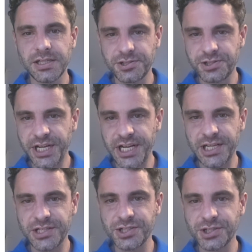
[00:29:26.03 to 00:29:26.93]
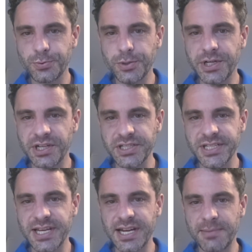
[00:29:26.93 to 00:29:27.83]
change what it is
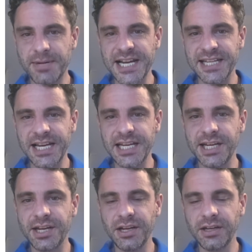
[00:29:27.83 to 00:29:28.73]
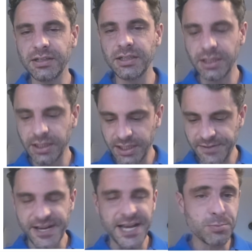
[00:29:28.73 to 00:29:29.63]
that I'm highlighting.
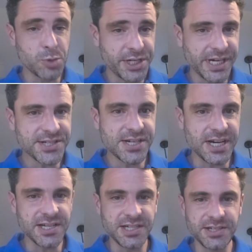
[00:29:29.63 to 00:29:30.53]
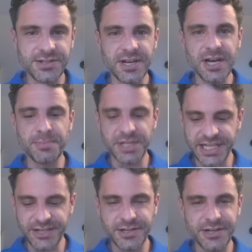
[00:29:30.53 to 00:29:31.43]
If I had more text, I could use the up and
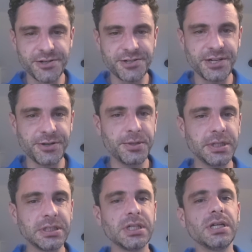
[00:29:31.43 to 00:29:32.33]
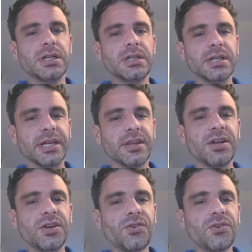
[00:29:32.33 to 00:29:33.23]
down arrow too. Like
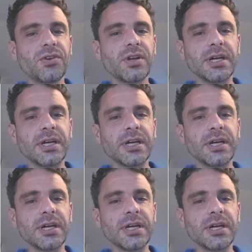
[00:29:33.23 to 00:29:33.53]
this,